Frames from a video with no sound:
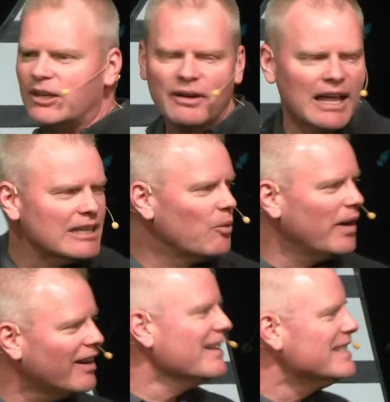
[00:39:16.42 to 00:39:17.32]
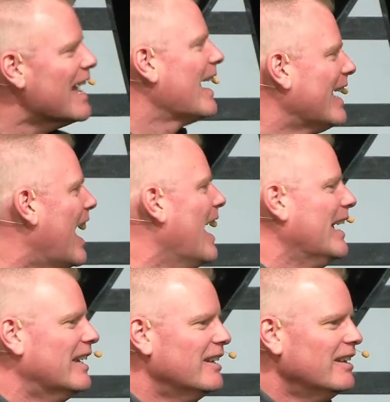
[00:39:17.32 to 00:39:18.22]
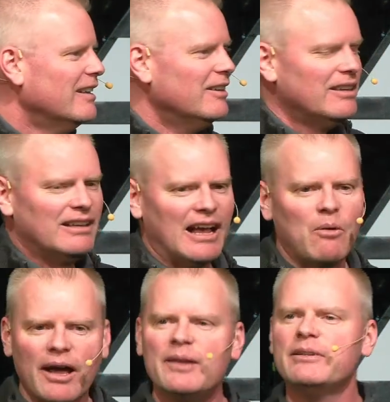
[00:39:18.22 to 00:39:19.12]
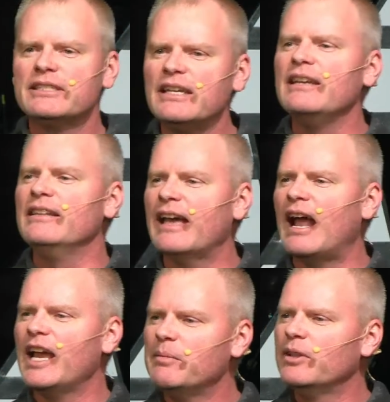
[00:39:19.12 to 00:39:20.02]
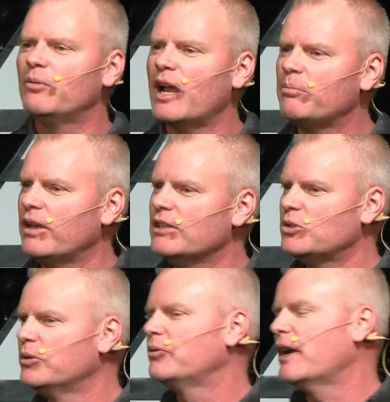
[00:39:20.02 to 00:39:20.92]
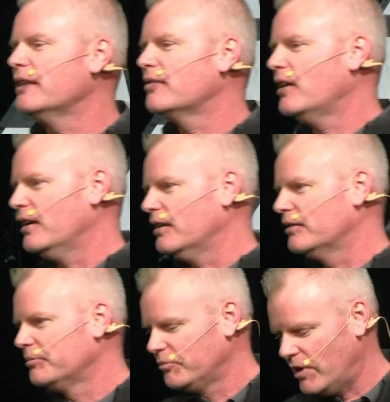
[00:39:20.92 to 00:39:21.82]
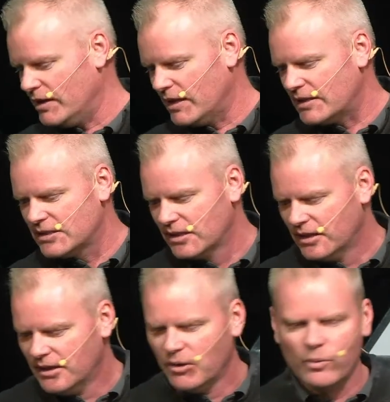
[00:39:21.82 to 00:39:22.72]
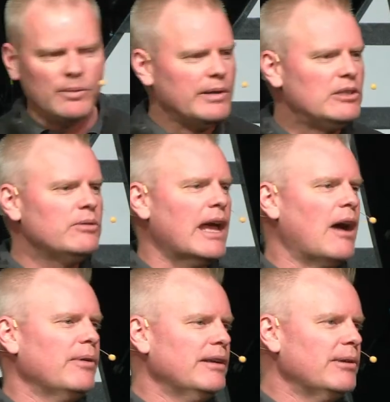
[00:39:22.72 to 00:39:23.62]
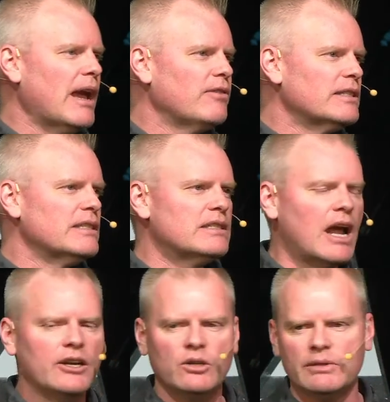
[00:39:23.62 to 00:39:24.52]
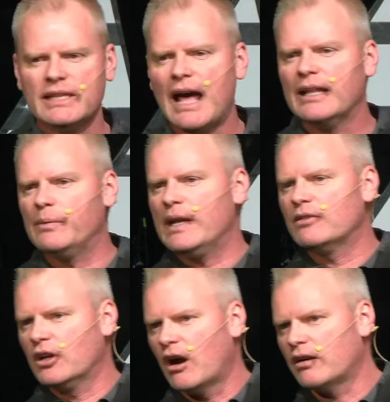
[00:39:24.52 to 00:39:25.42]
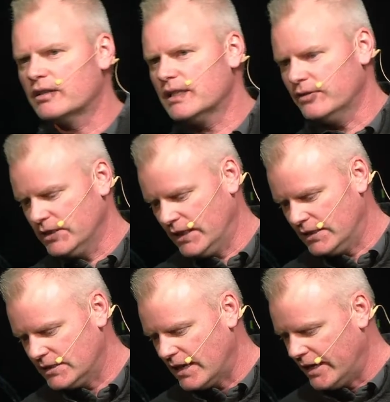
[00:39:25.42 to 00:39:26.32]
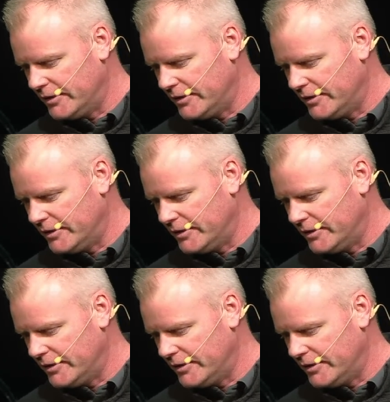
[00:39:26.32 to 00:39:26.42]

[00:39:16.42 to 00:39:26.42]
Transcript: around like, where is that guy? I want him to see that I am in the right place doing the right thing, right? That's, we, we do that. We, we have this desire to retaliate. We have to guard ourselves against that.